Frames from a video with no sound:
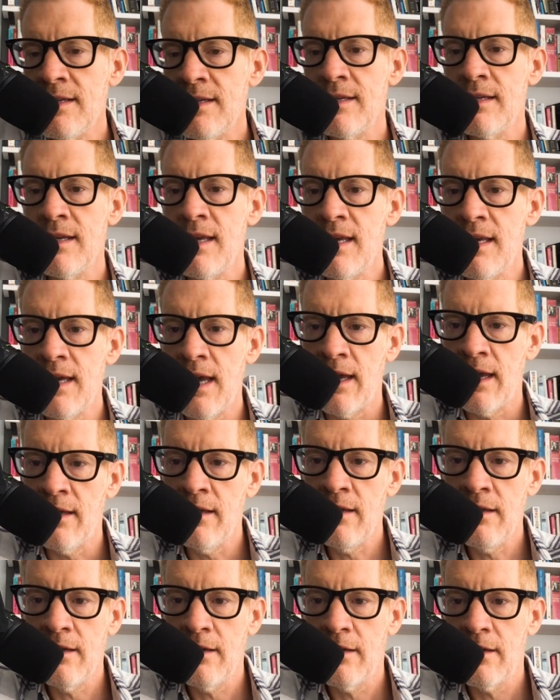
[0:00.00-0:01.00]

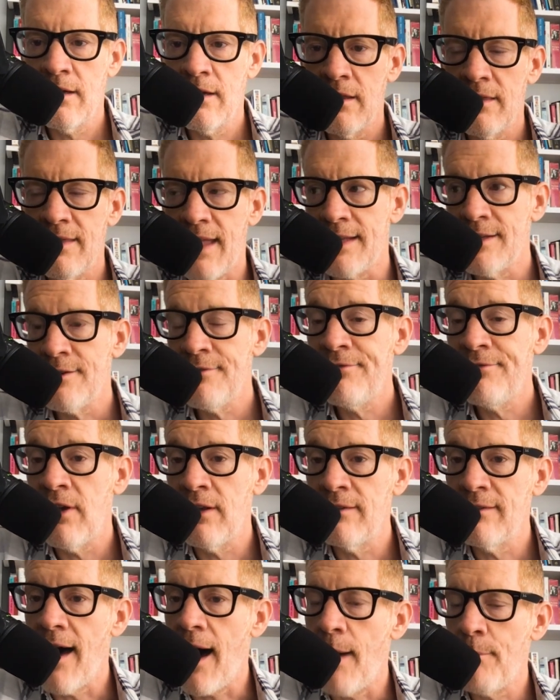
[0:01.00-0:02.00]
skiing. That's a
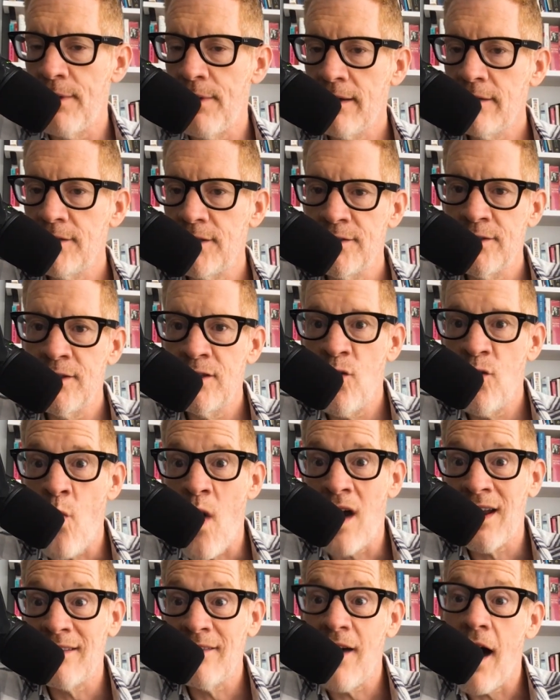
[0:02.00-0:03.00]
fun topic. She's going to
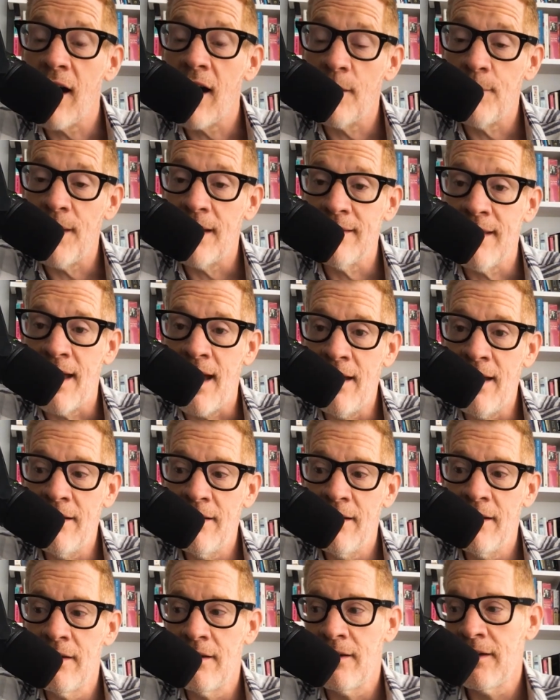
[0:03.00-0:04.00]
want to talk about that.
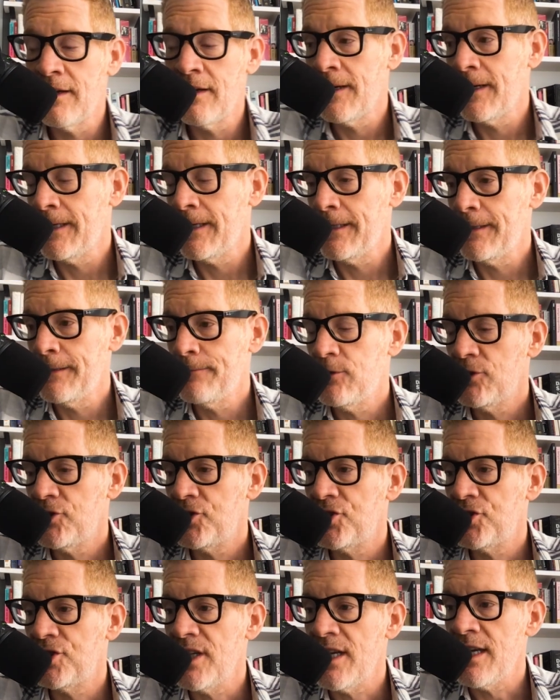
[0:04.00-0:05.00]

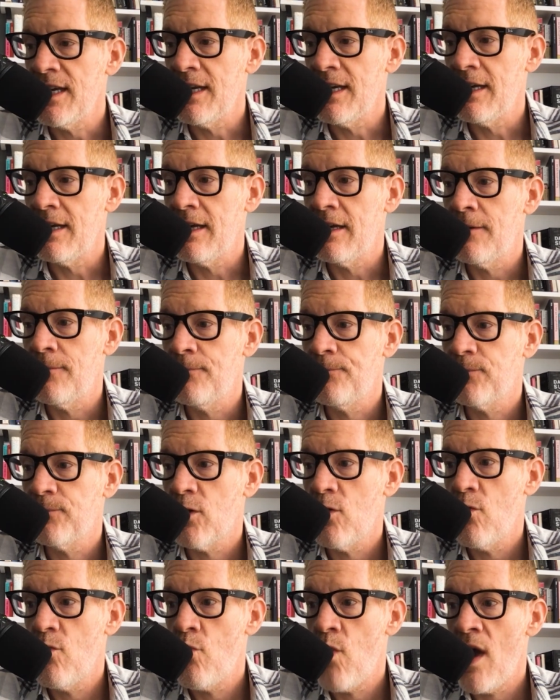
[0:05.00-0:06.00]
She
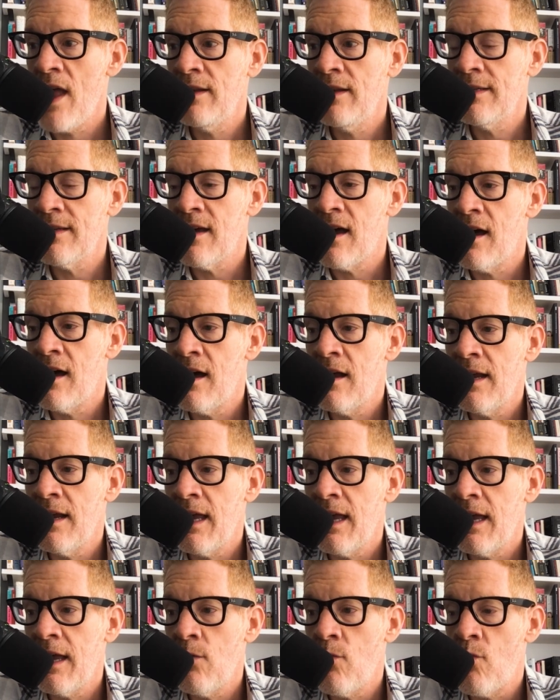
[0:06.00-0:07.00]
went on
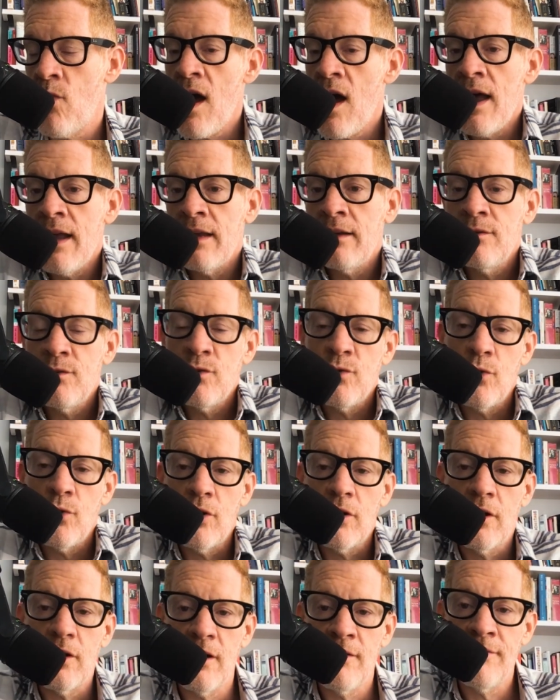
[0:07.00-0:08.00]
a wine
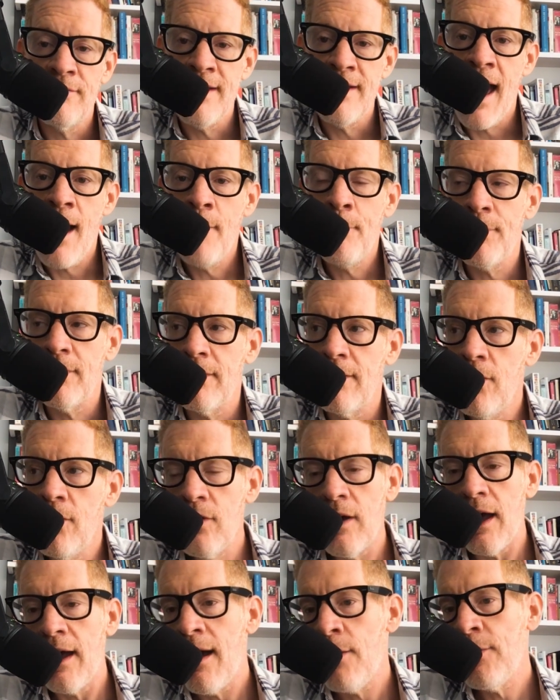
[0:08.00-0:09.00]
tour of Napa.
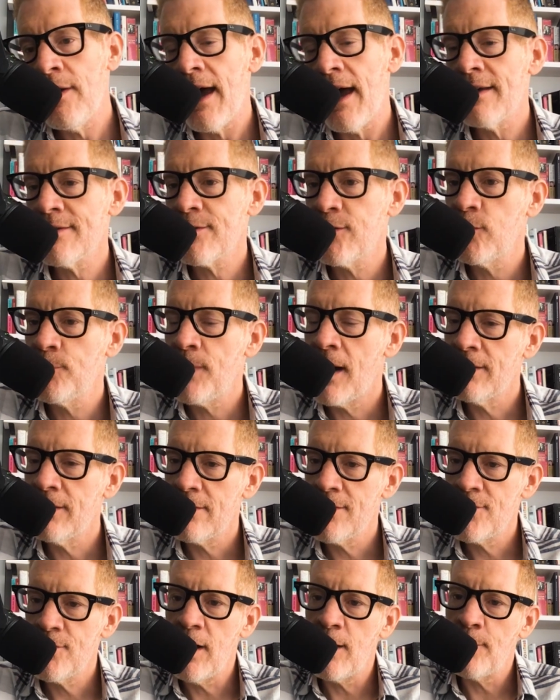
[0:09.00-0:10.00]
Okay, I want to ask her about
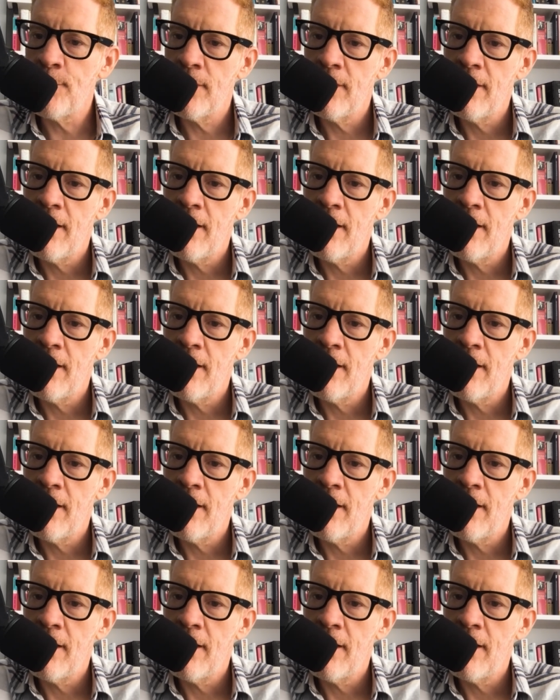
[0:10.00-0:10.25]
her trip.